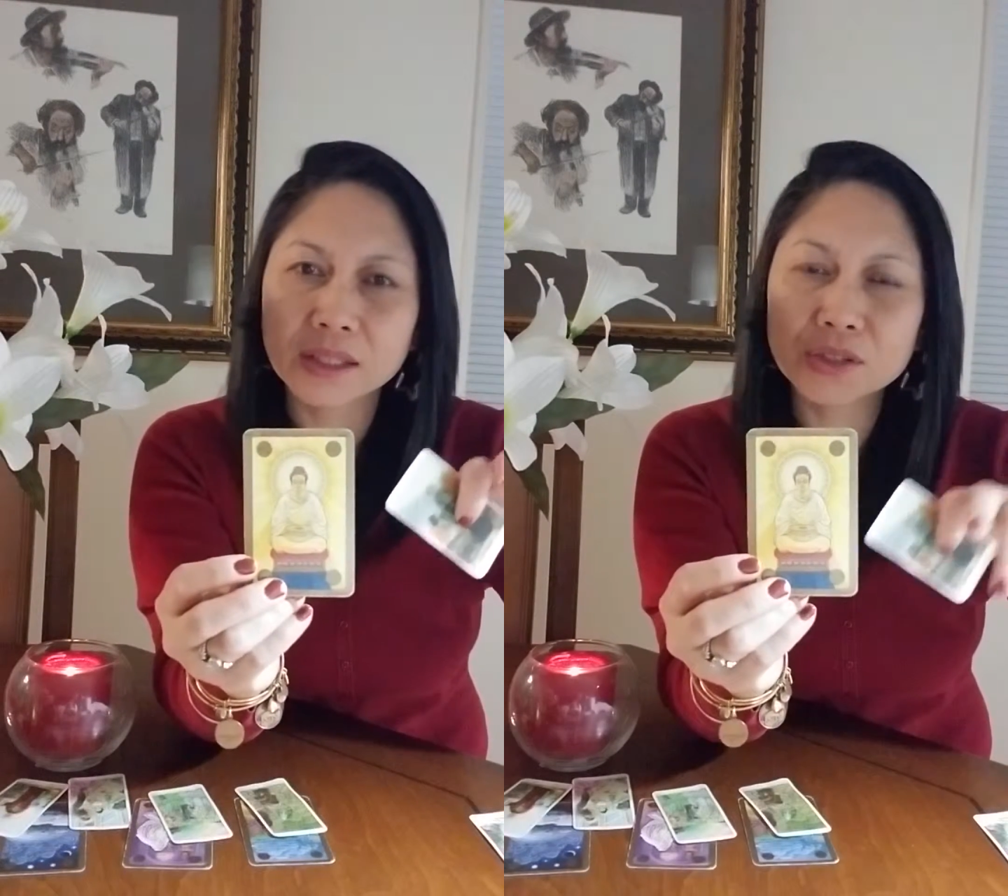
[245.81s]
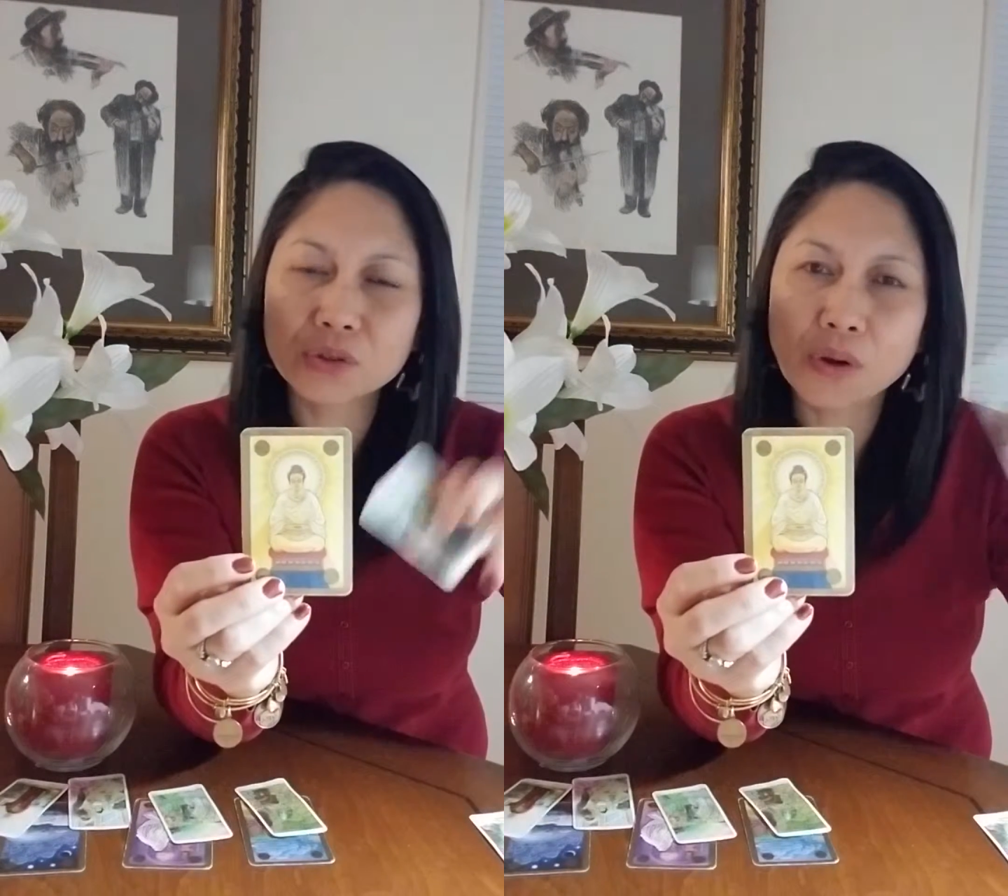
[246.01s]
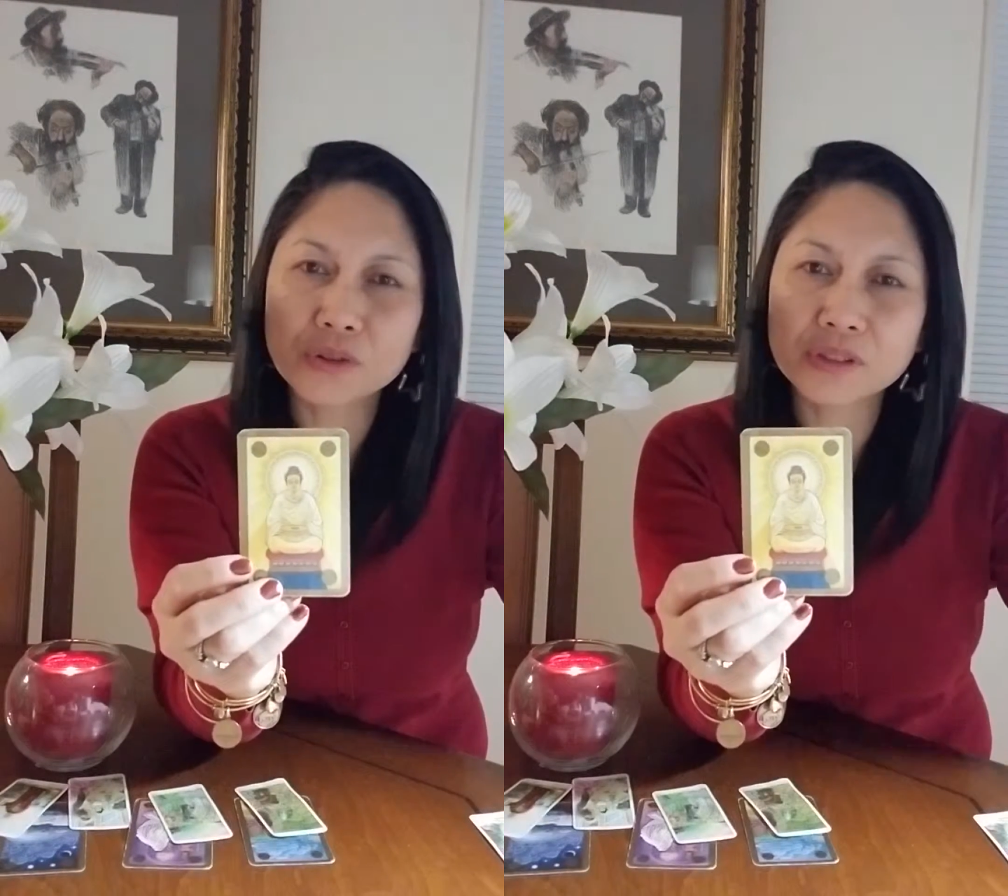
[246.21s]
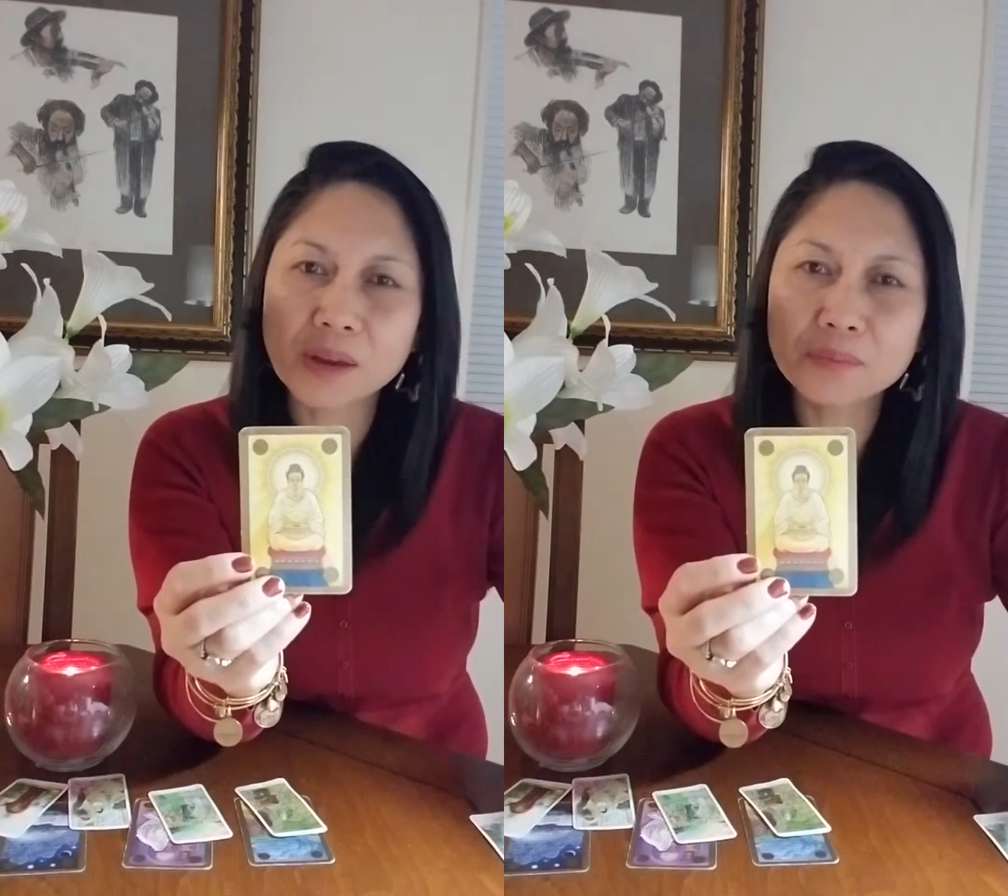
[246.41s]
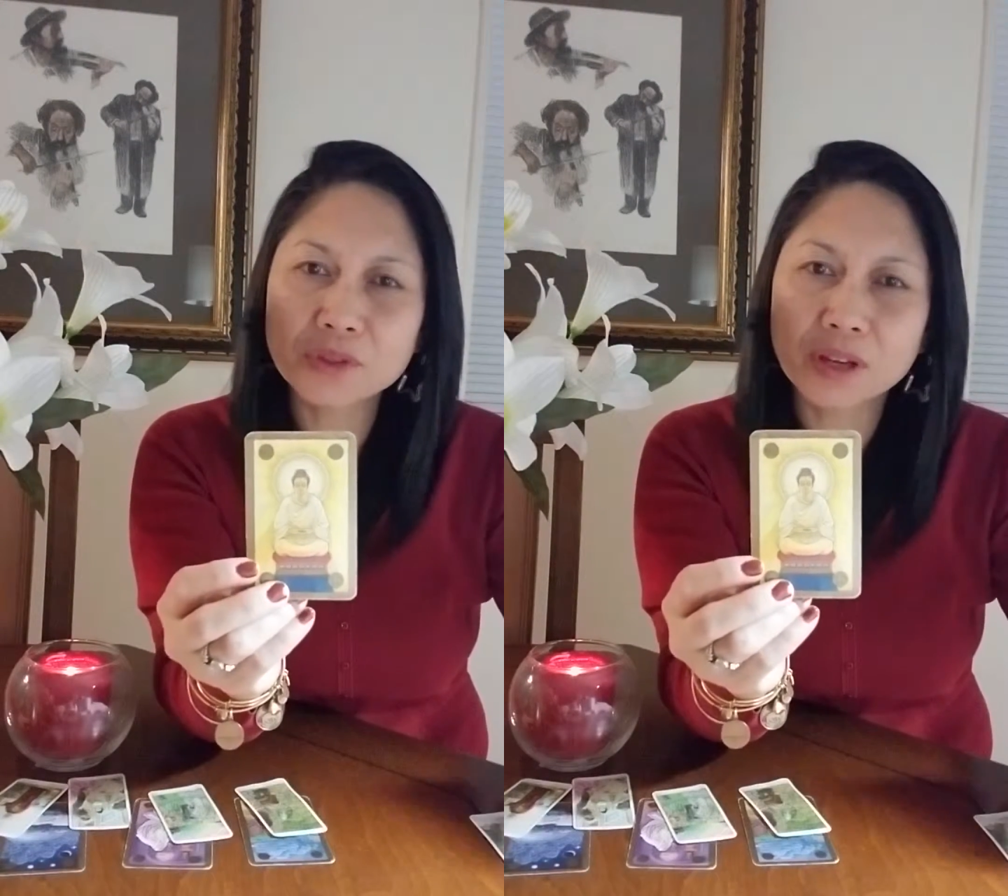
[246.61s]
Into our
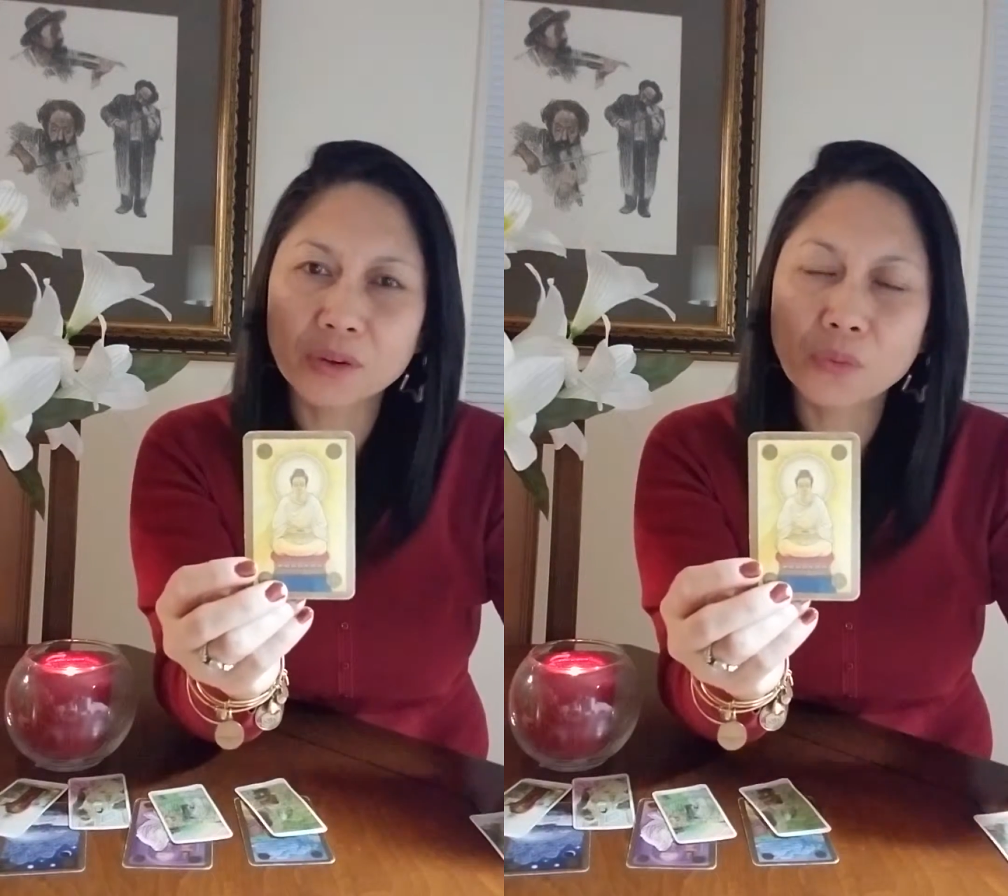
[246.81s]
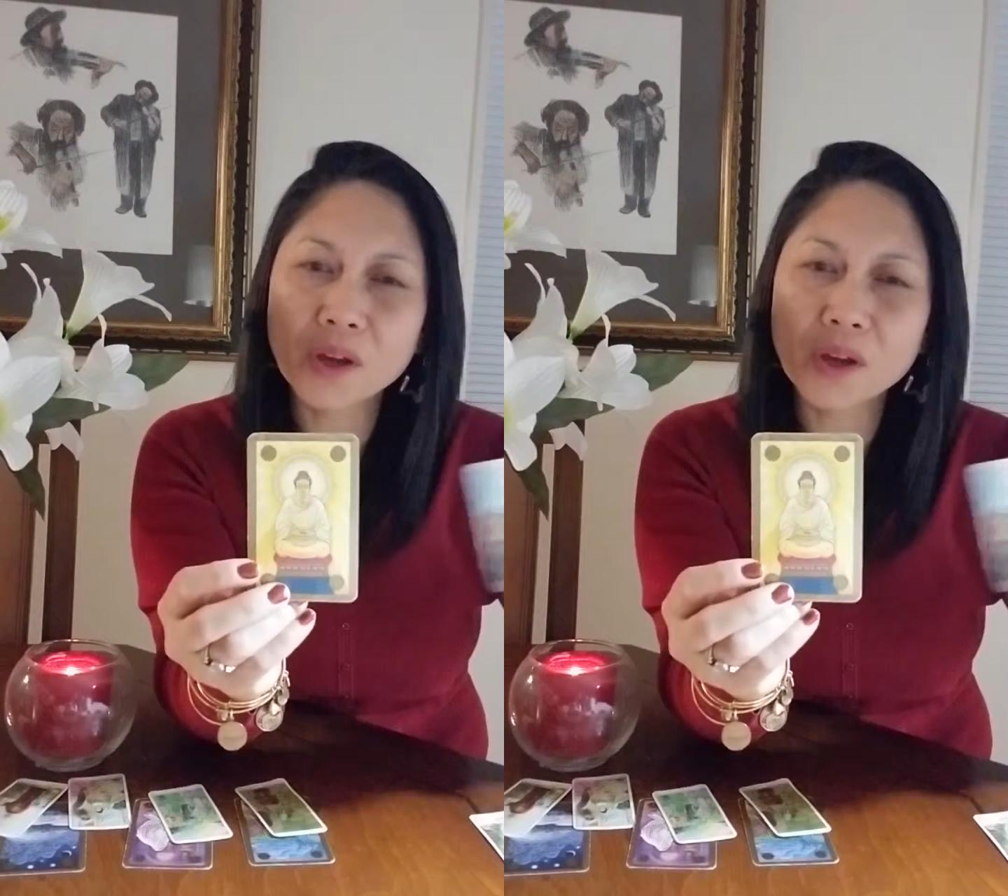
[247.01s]
subject.